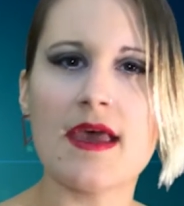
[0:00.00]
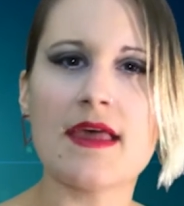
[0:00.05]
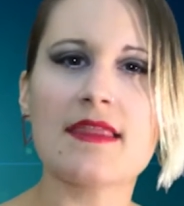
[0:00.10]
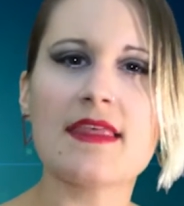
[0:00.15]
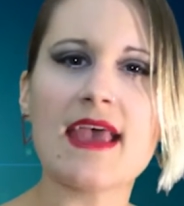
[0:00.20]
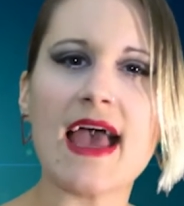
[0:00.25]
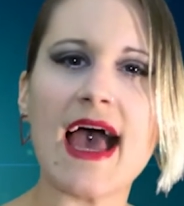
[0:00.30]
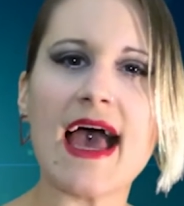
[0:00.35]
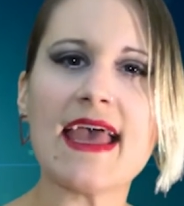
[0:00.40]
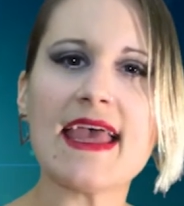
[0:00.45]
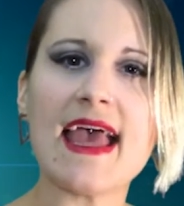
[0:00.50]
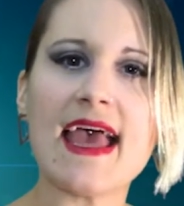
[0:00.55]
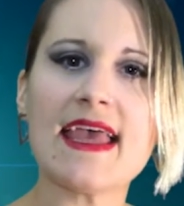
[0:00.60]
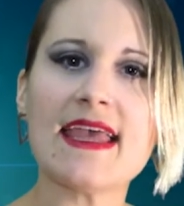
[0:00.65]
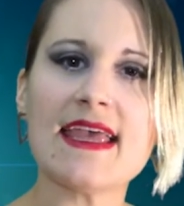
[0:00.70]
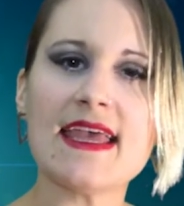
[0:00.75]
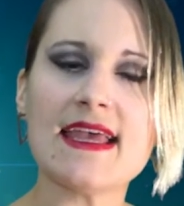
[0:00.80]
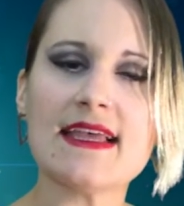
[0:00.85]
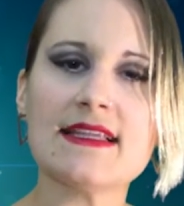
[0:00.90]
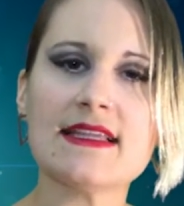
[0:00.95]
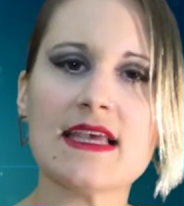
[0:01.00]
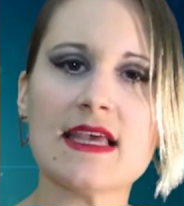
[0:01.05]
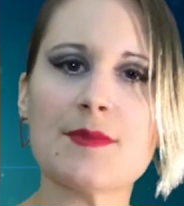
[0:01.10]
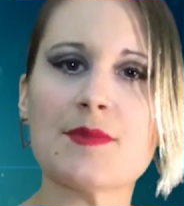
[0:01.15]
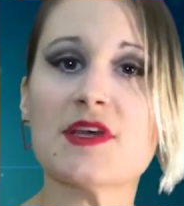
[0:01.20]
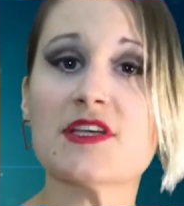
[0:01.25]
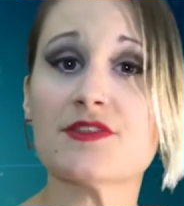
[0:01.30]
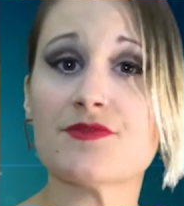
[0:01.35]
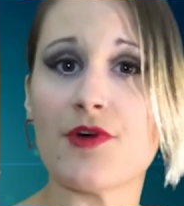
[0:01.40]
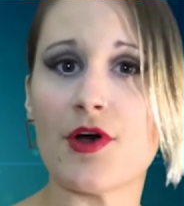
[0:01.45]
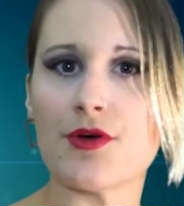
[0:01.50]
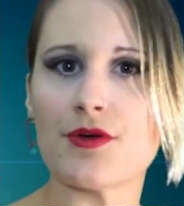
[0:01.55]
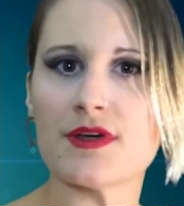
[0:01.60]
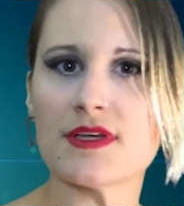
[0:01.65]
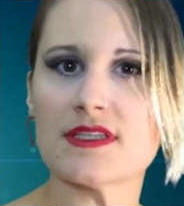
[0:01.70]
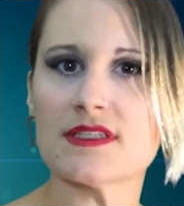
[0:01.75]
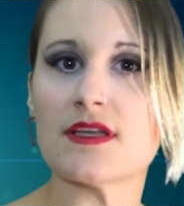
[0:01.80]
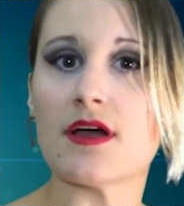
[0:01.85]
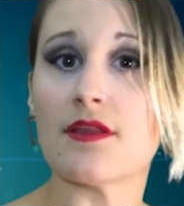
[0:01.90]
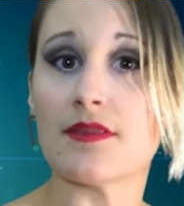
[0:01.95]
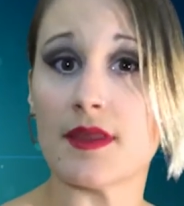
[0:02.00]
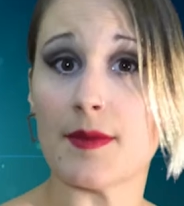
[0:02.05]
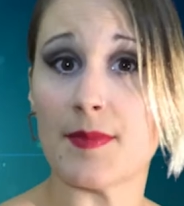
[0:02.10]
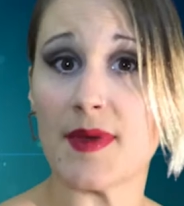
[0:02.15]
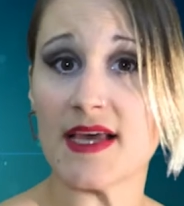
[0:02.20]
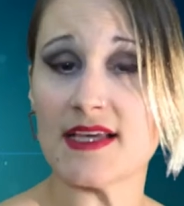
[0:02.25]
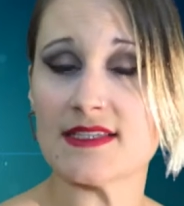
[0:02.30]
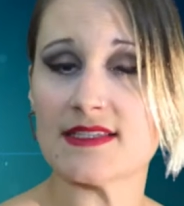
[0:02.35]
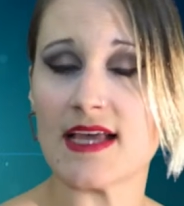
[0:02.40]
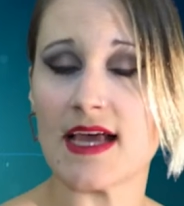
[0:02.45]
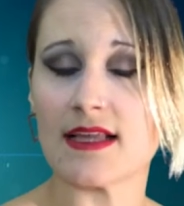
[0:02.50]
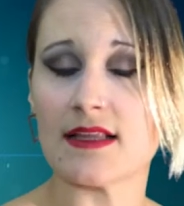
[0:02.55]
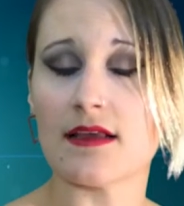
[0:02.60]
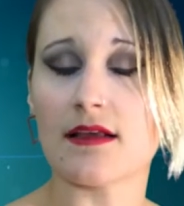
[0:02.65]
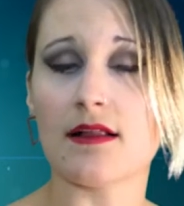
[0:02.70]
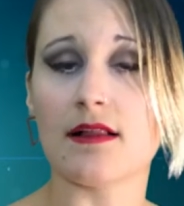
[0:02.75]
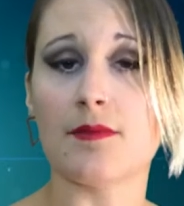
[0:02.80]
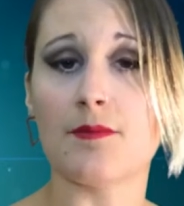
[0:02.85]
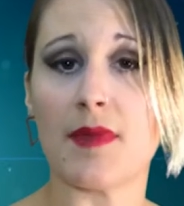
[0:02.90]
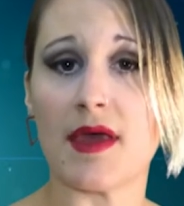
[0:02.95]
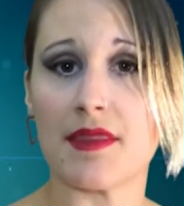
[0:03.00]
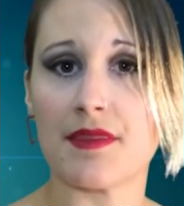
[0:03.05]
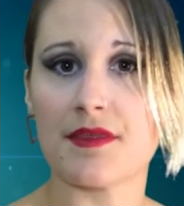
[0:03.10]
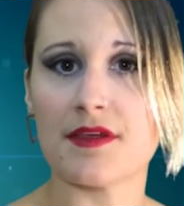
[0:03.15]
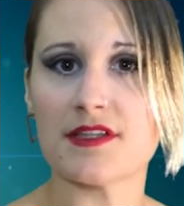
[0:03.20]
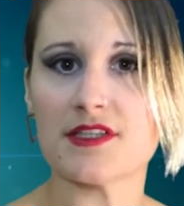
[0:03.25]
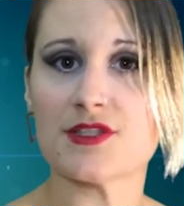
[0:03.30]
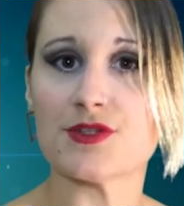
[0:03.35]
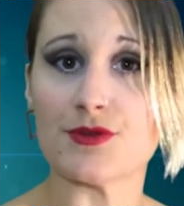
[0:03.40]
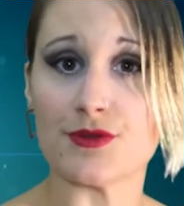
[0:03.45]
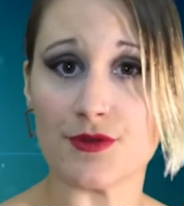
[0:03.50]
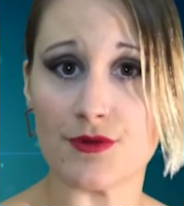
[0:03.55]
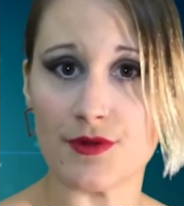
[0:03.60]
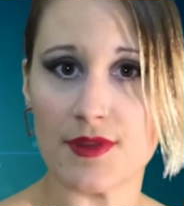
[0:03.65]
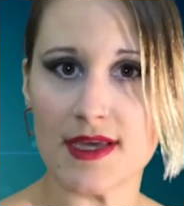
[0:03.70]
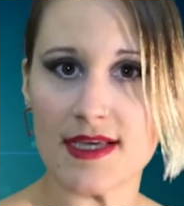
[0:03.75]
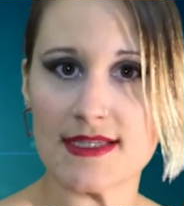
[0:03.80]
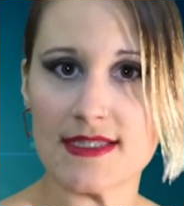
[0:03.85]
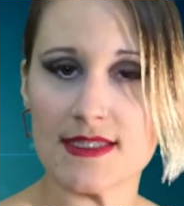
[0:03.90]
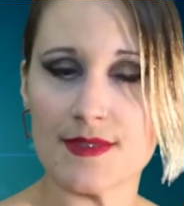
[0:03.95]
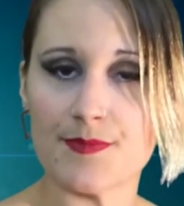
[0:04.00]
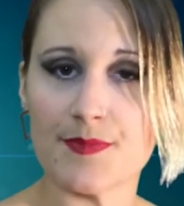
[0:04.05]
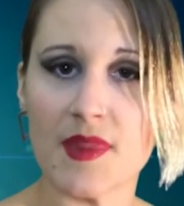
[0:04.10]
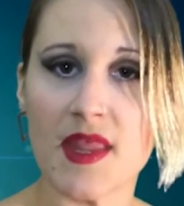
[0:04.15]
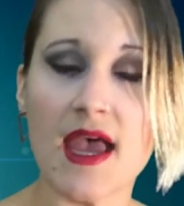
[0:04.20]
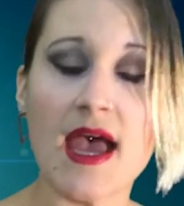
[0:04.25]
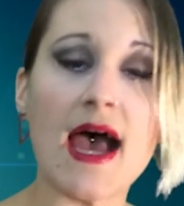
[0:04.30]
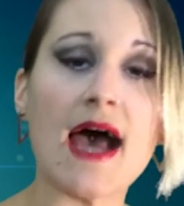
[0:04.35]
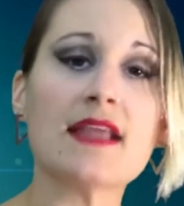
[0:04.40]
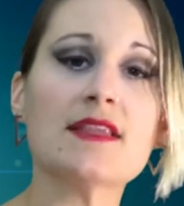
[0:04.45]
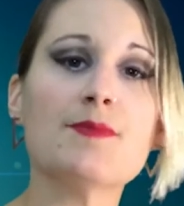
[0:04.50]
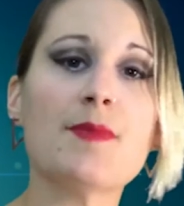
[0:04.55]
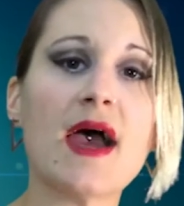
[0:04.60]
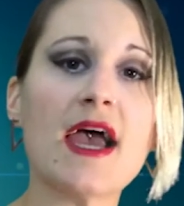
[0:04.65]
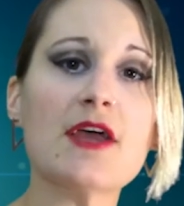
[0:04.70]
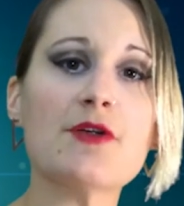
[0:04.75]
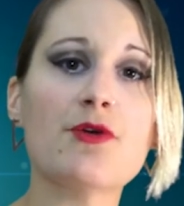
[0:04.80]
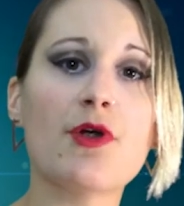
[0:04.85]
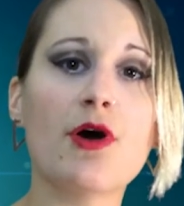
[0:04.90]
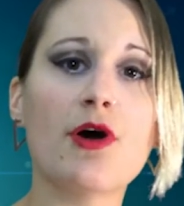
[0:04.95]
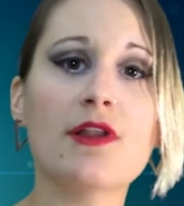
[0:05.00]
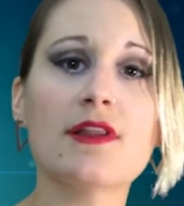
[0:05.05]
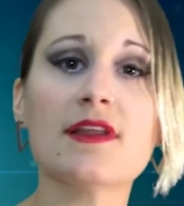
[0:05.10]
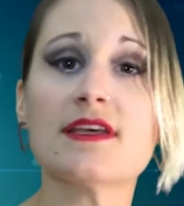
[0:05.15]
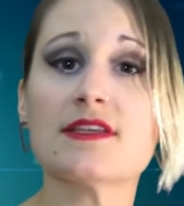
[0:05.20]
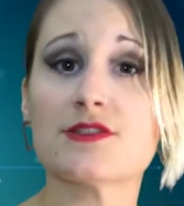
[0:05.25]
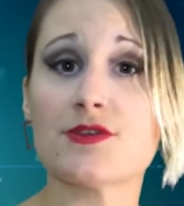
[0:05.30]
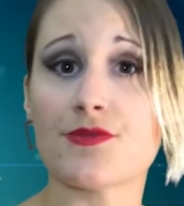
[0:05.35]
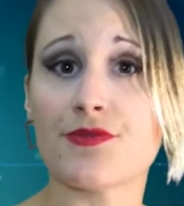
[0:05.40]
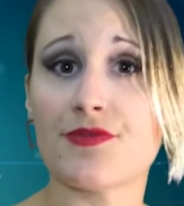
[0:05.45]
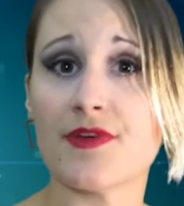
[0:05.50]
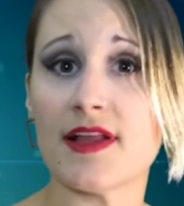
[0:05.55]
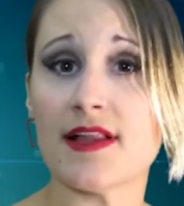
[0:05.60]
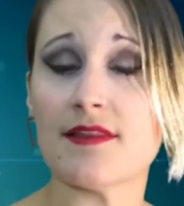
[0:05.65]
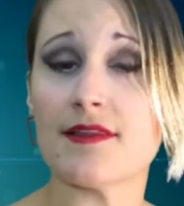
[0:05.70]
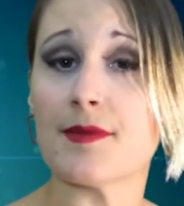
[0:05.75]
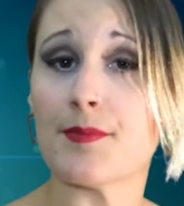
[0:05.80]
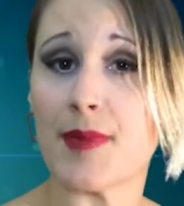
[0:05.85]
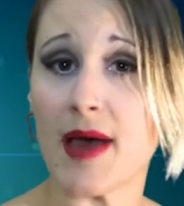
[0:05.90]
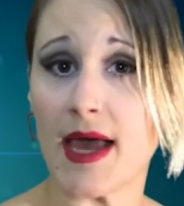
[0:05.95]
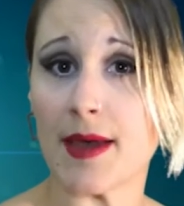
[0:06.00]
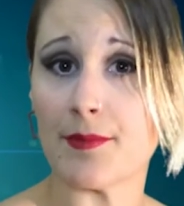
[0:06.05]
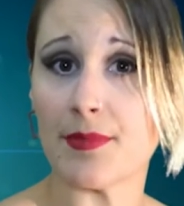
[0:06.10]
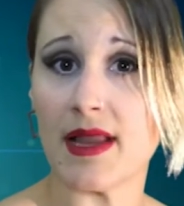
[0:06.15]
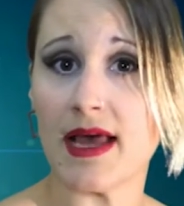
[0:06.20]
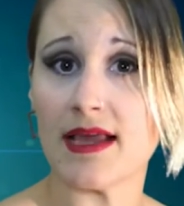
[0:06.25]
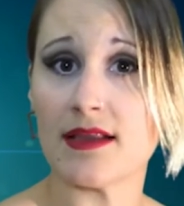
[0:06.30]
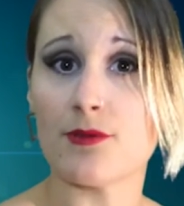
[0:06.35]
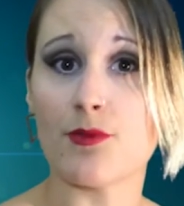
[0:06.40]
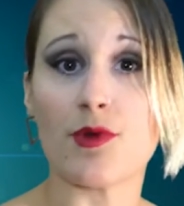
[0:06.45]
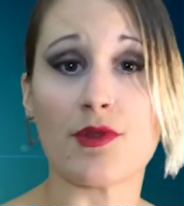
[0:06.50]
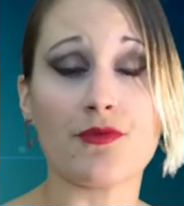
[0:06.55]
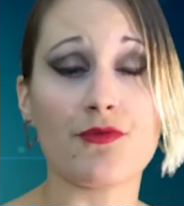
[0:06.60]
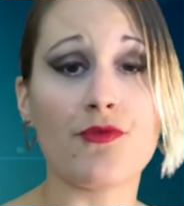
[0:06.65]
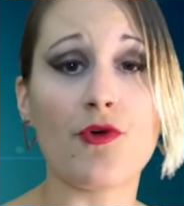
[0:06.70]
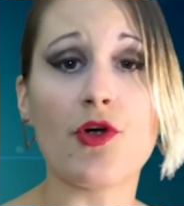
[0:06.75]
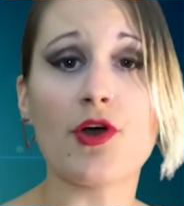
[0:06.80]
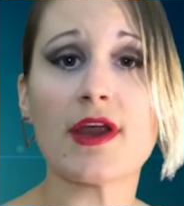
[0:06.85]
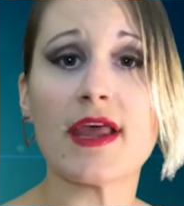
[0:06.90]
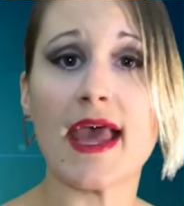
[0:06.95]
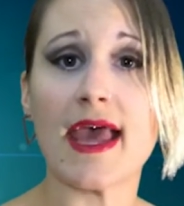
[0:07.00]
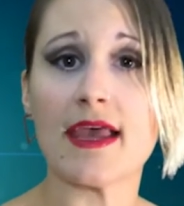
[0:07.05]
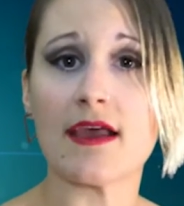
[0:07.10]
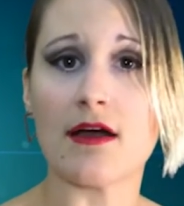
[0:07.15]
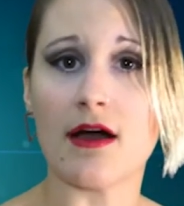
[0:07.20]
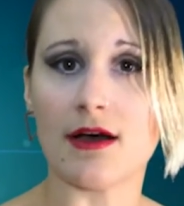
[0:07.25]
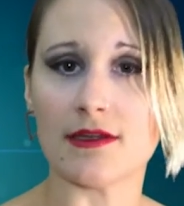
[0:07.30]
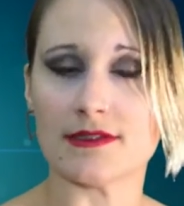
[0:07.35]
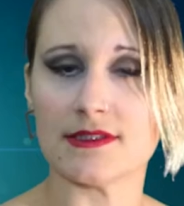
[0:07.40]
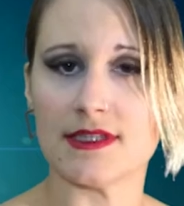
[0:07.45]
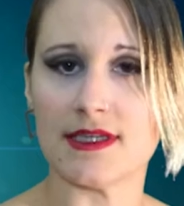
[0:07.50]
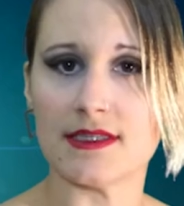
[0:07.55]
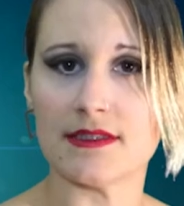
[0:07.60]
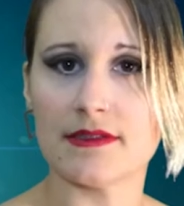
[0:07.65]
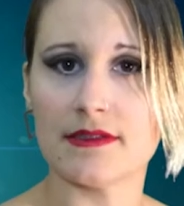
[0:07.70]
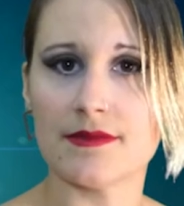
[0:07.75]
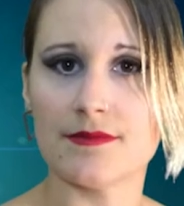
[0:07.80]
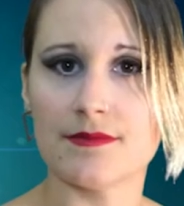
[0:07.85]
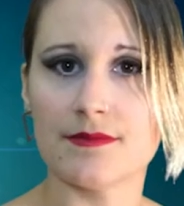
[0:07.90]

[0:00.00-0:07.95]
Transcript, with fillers: The IAE team is focused on the best technical methods to do this, and my role is to fill the pipeline with 4K content.